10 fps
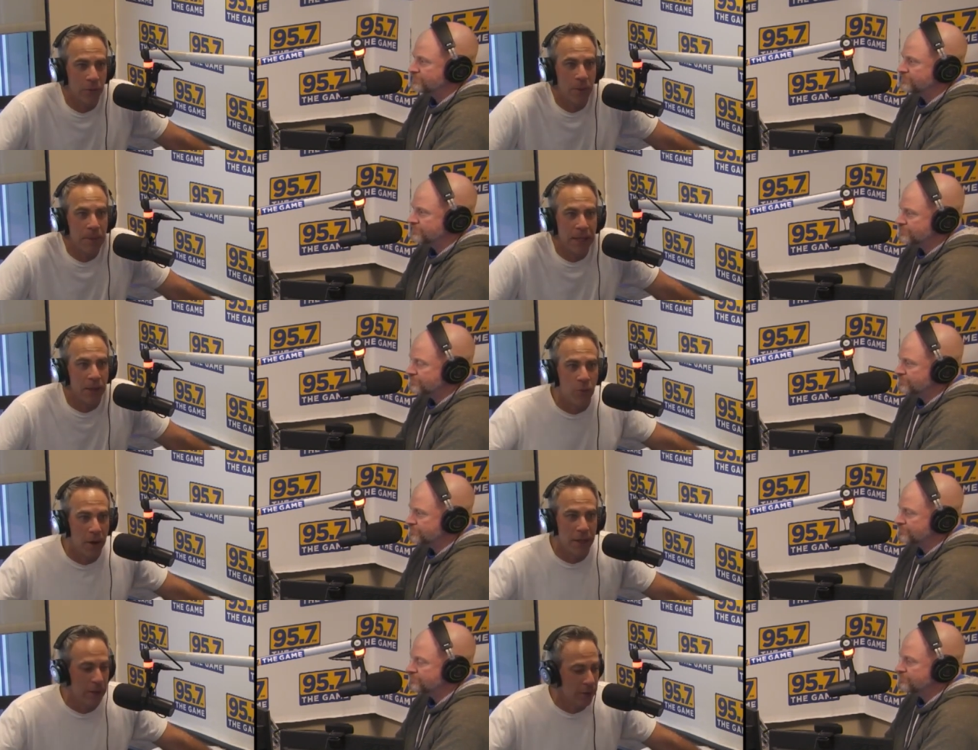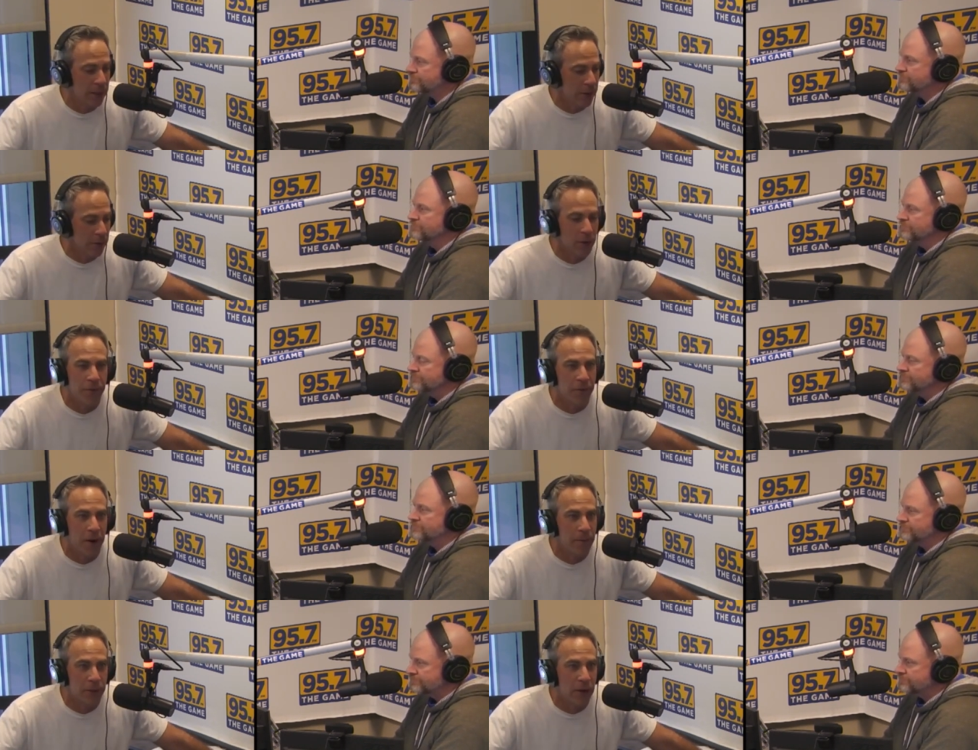Speaker 1: repeated one-year deals off of
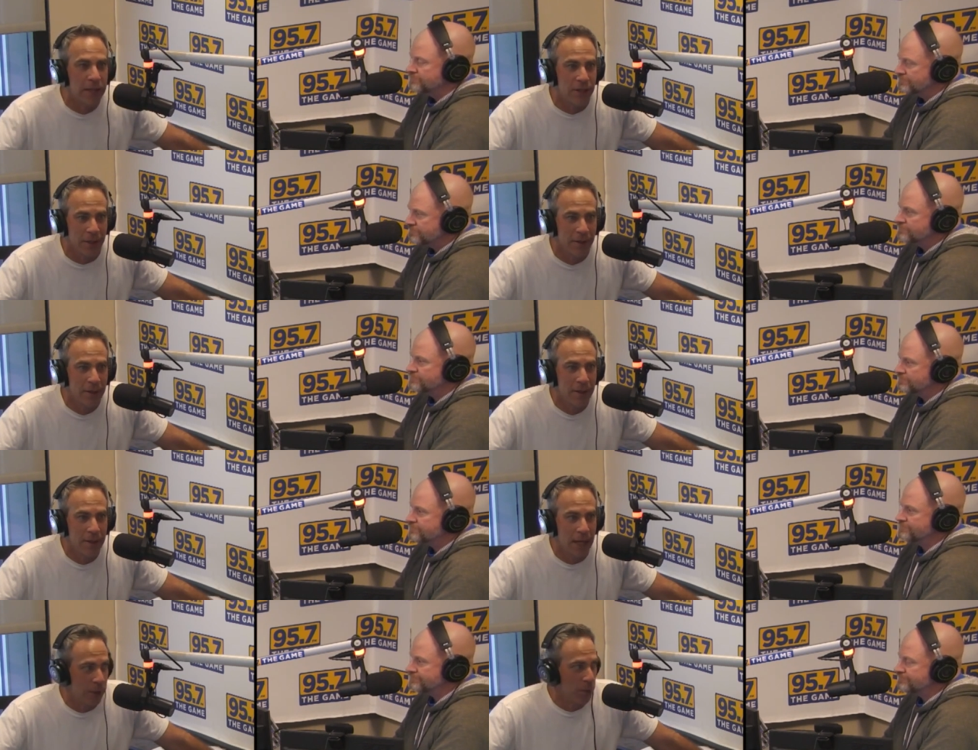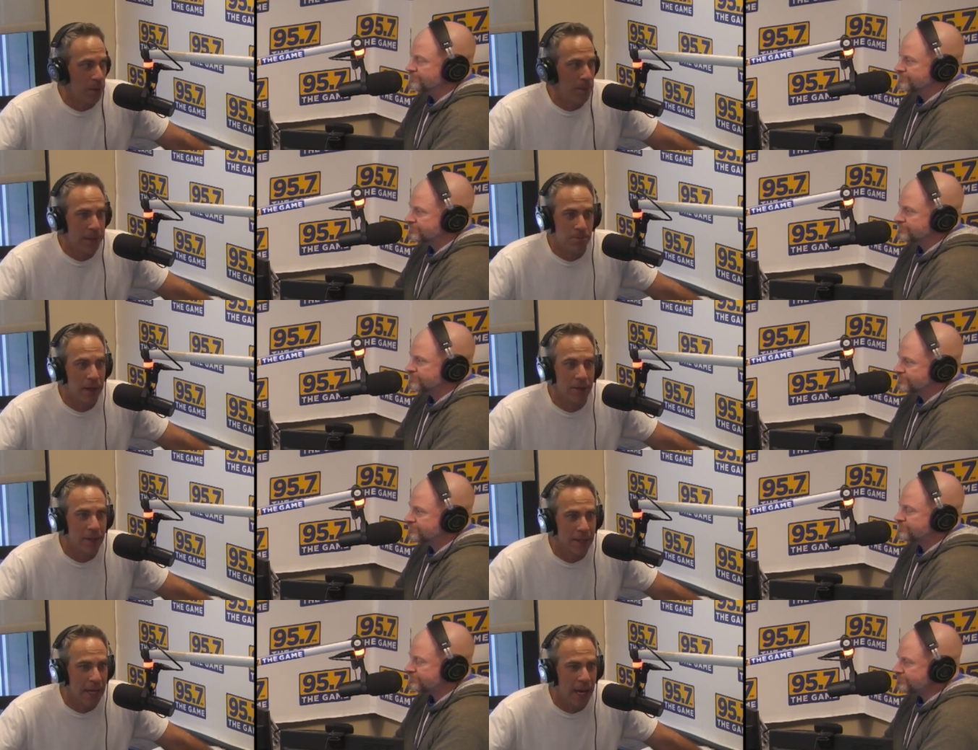arbitration. And he's one of the best
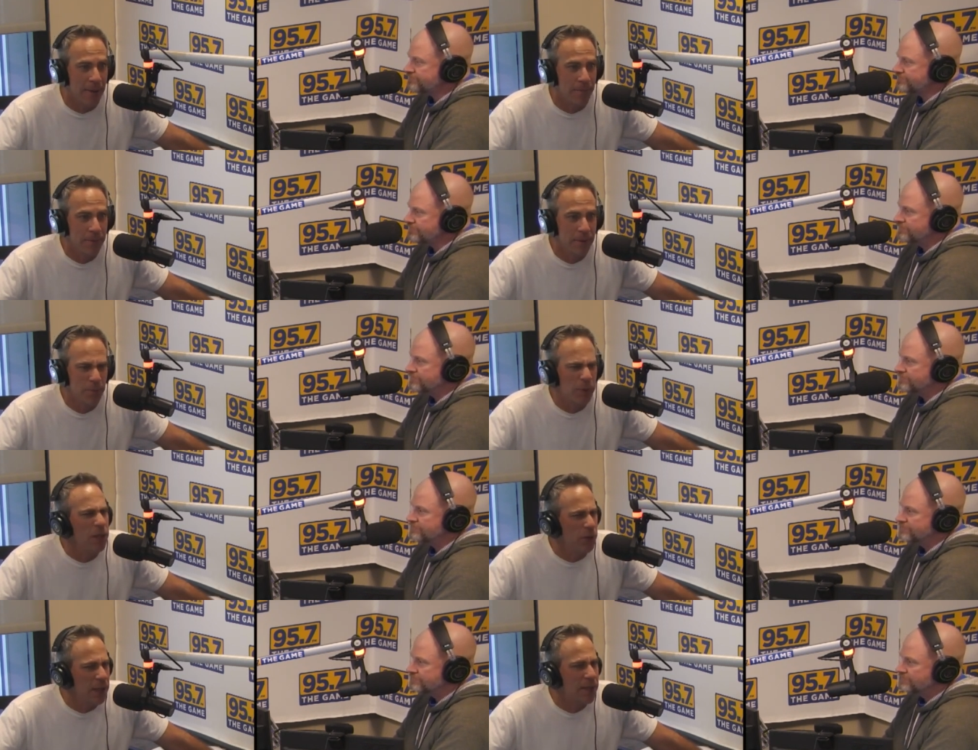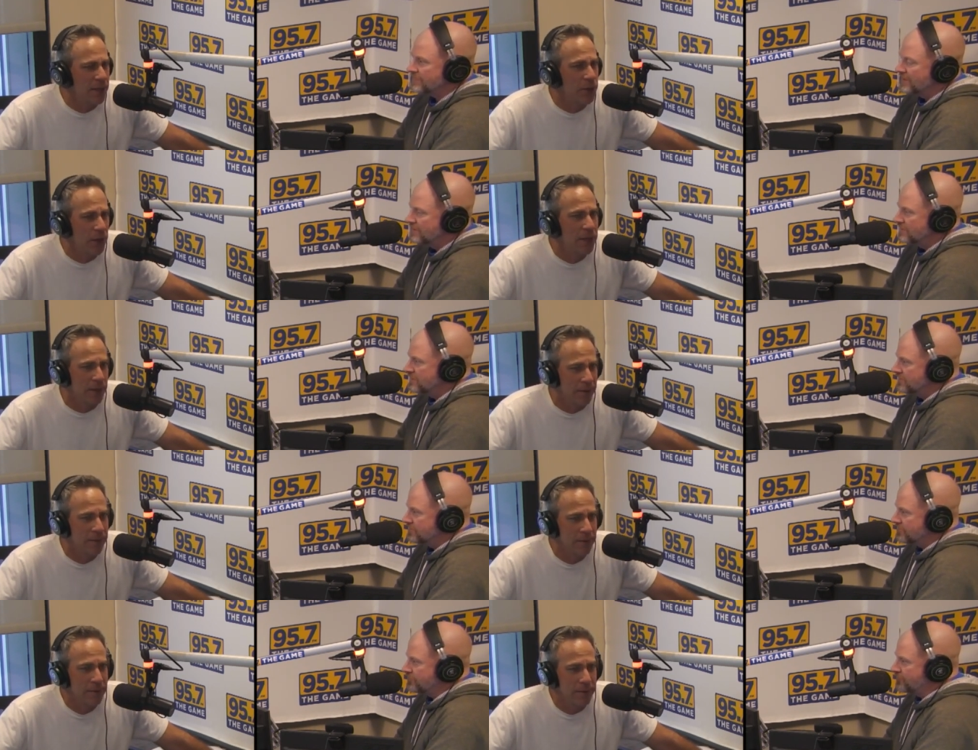players in the game. Pretty unique situation.
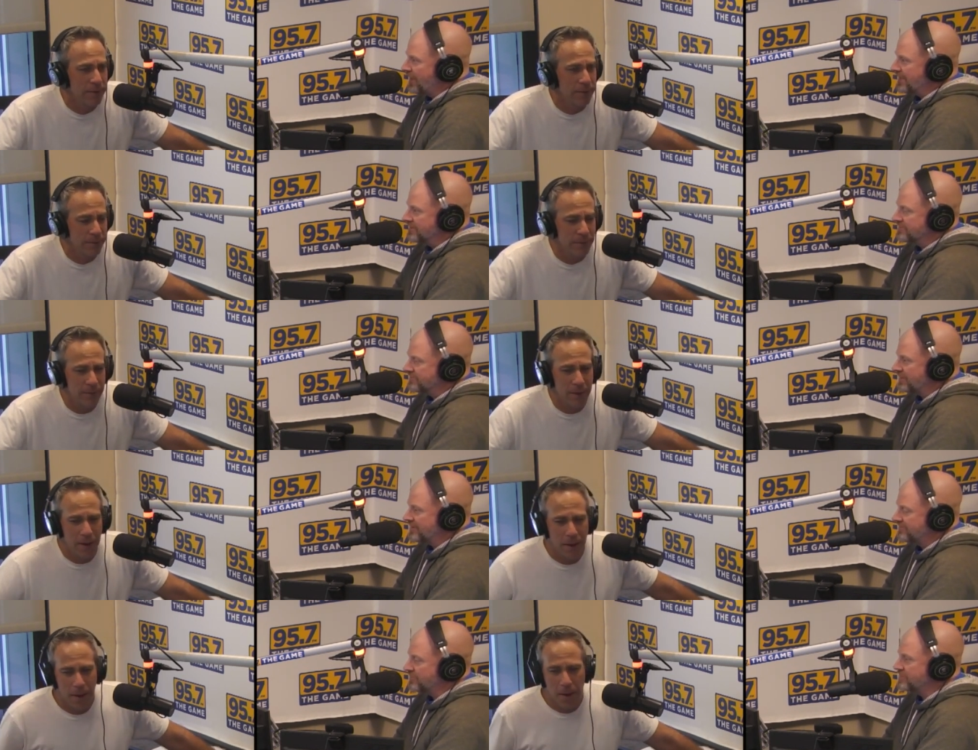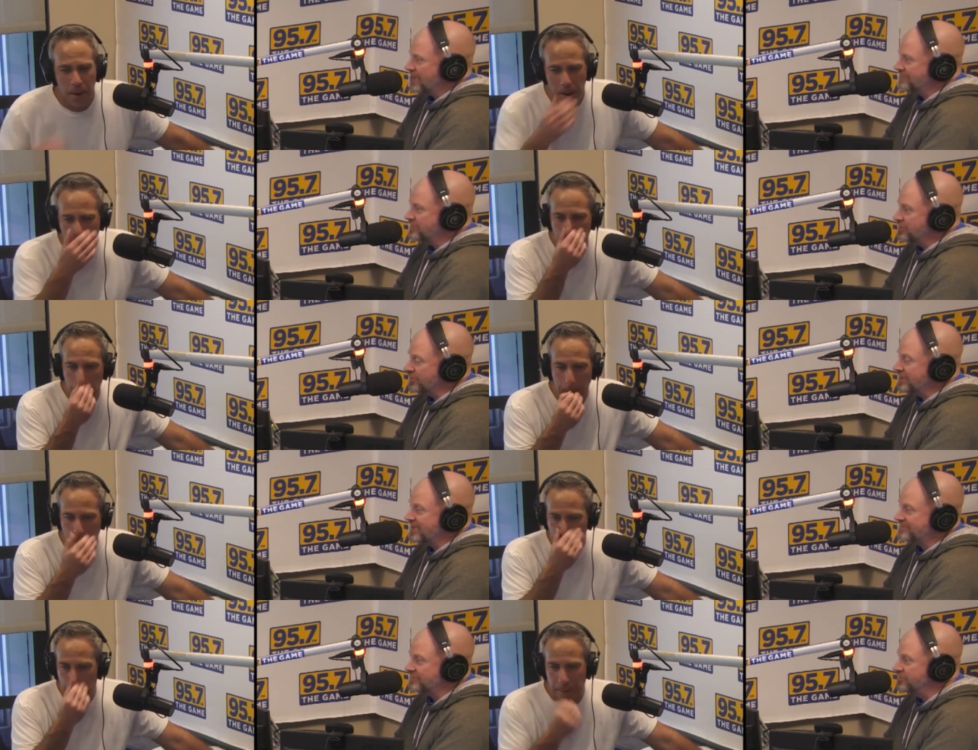
Speaker 2: Right. So every year he
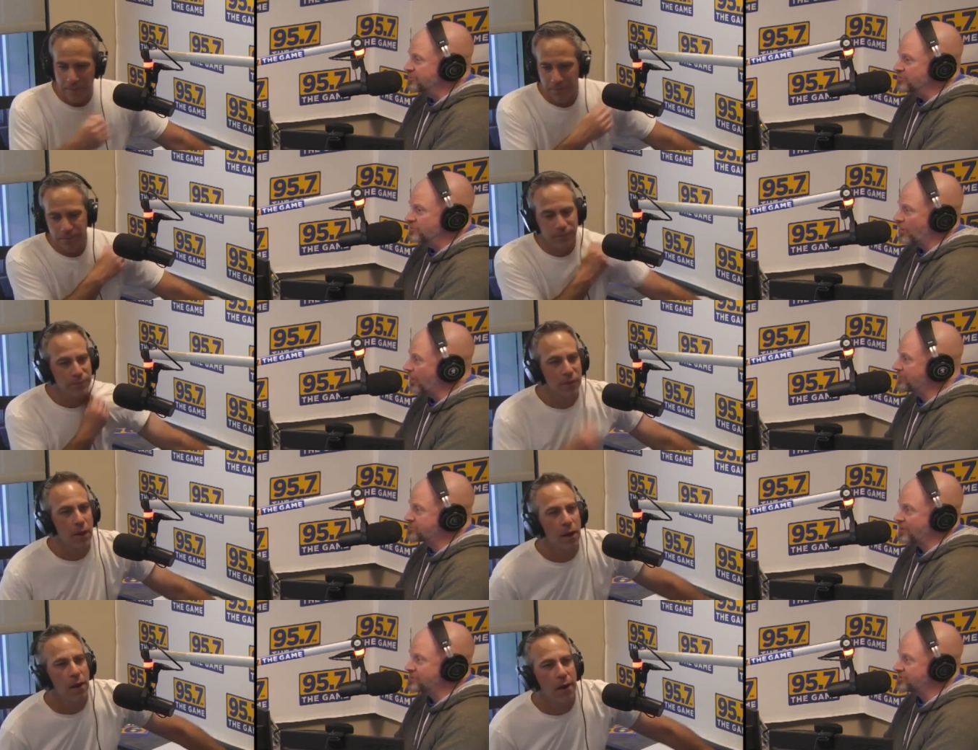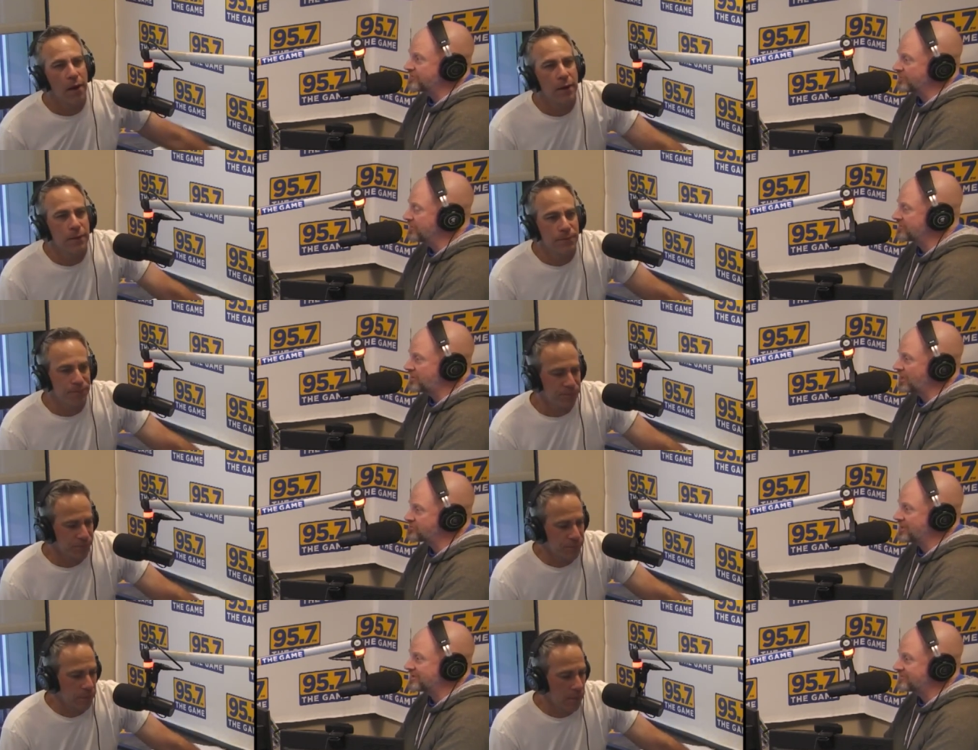gets a new arbitration, so his
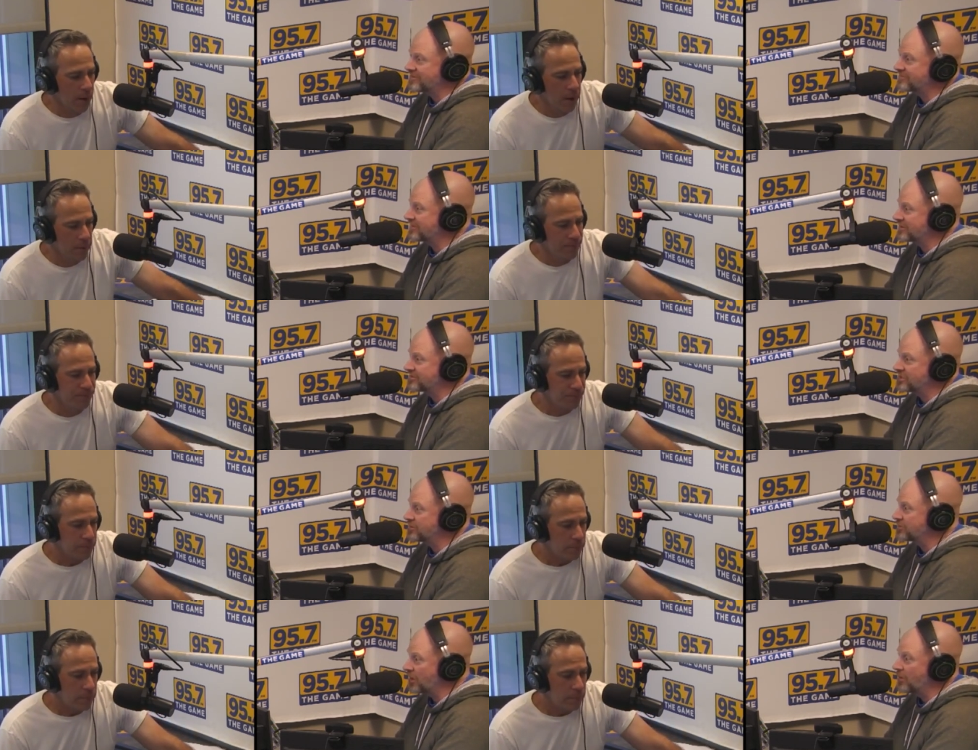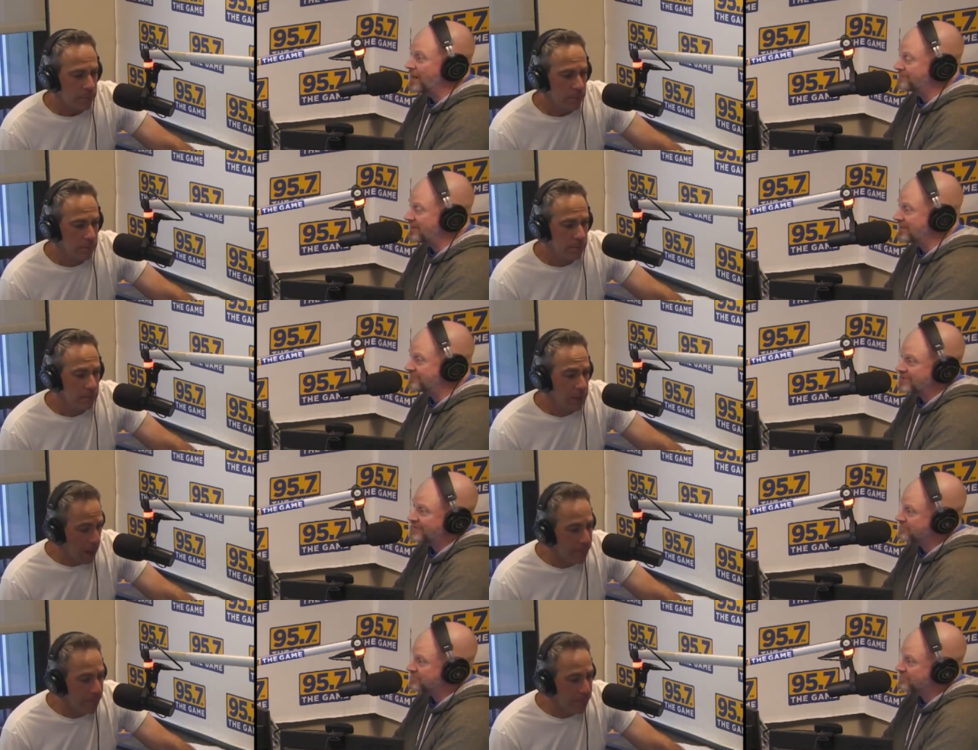contract is just going to continue to go up then if he
Speaker 1: has